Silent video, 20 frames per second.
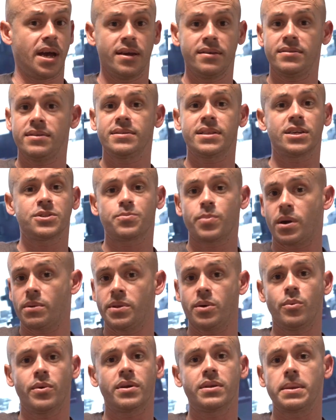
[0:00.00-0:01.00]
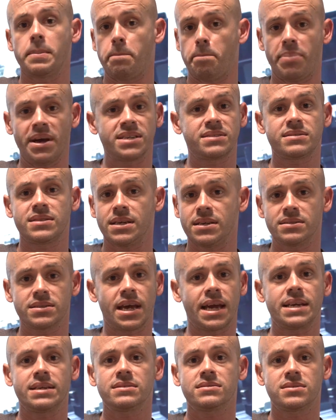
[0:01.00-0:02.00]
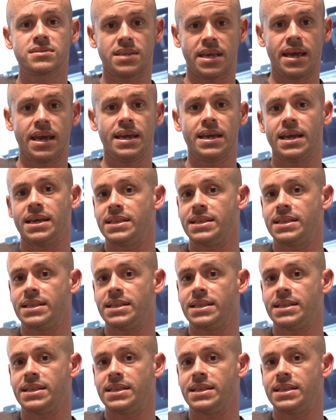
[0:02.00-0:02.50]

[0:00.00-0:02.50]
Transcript: I think that's probably one of the best things I could say,